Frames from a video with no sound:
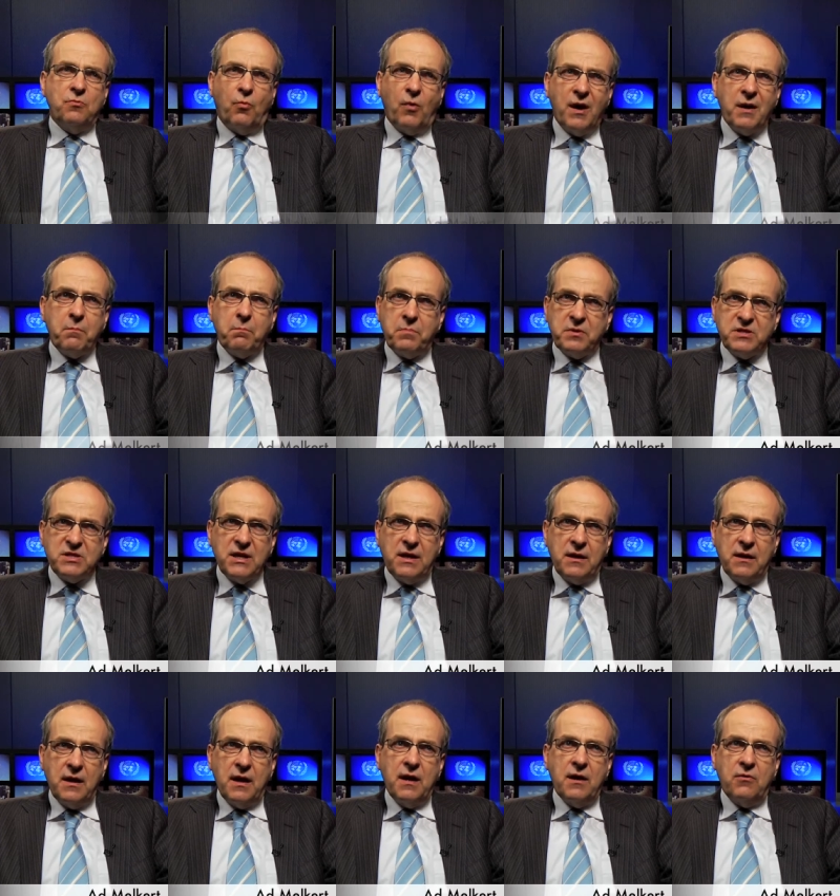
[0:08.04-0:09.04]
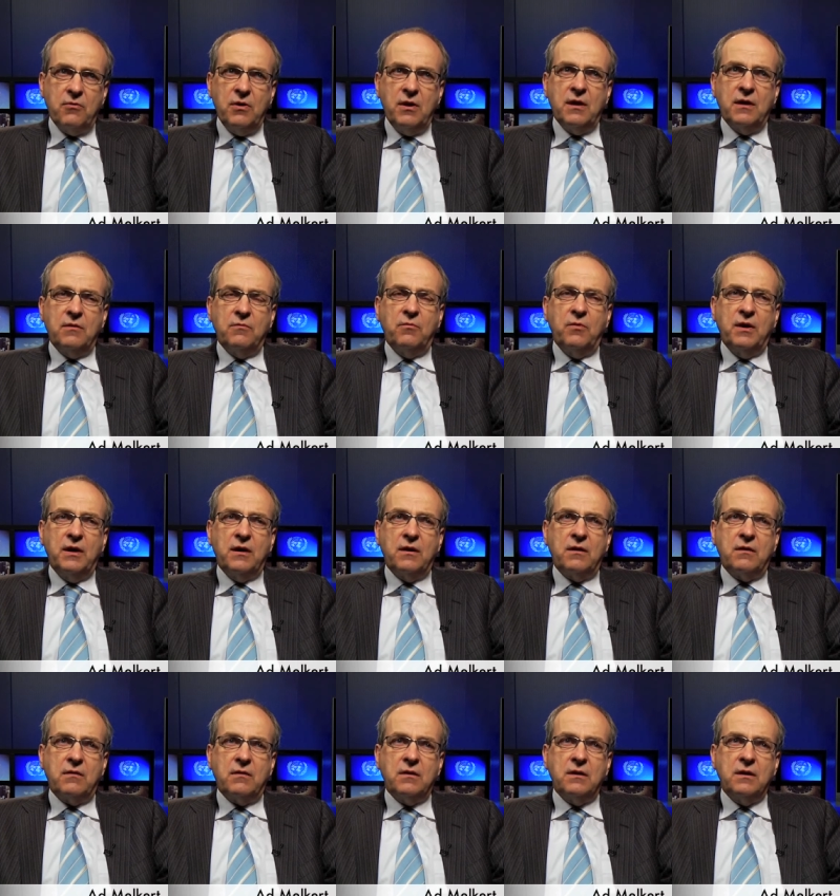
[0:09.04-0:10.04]
One particular area
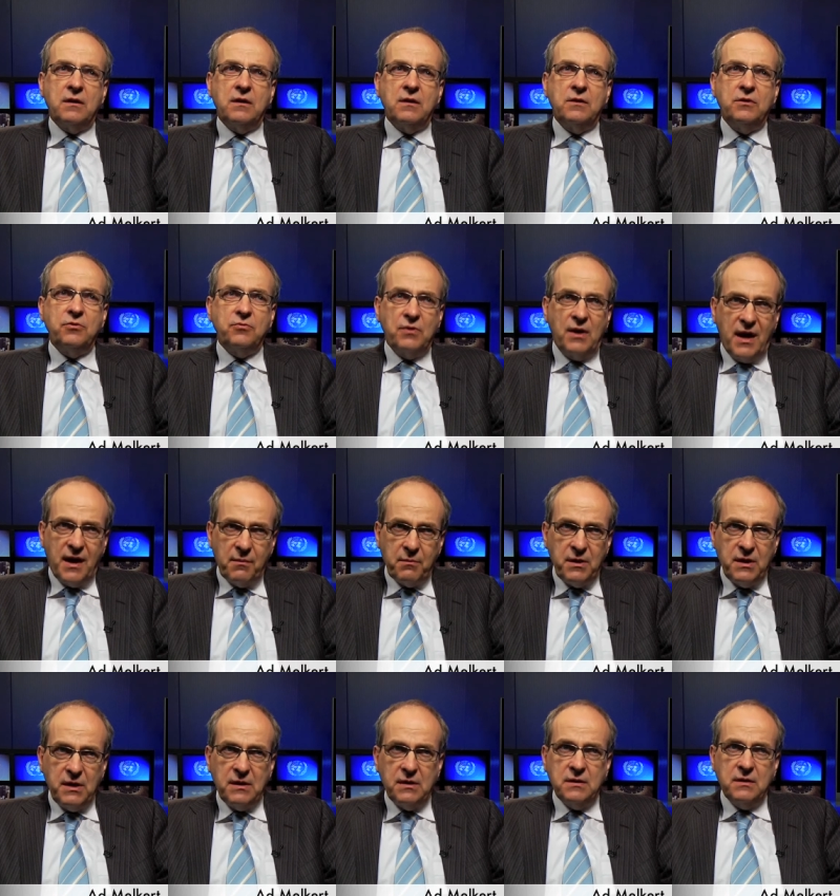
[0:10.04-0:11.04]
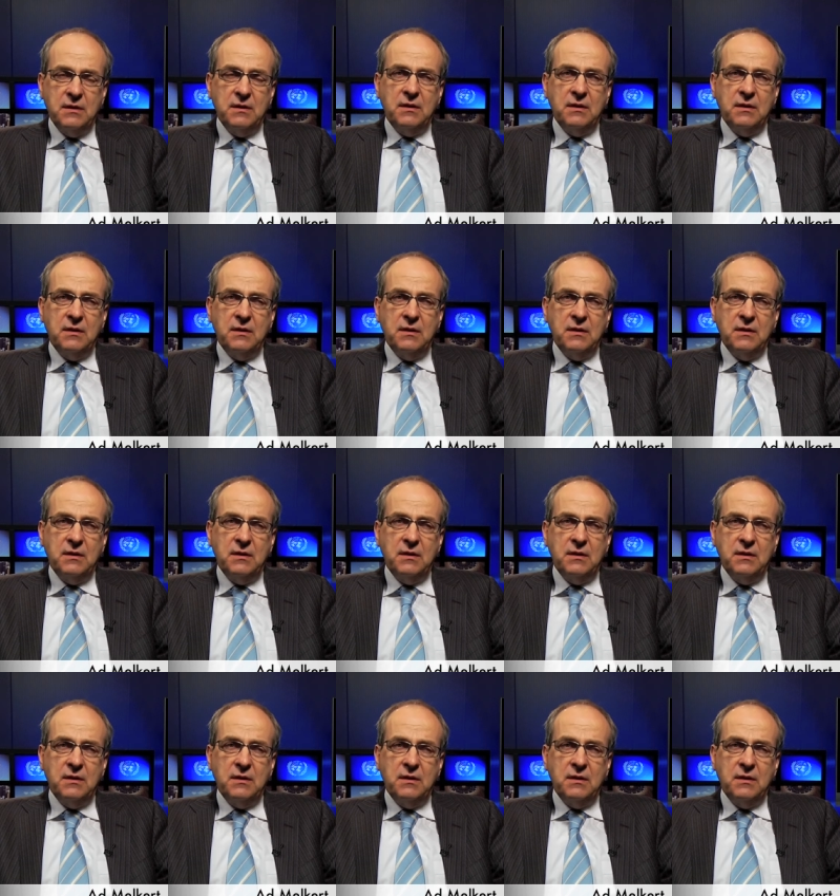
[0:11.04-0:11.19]
where uh, UNAMI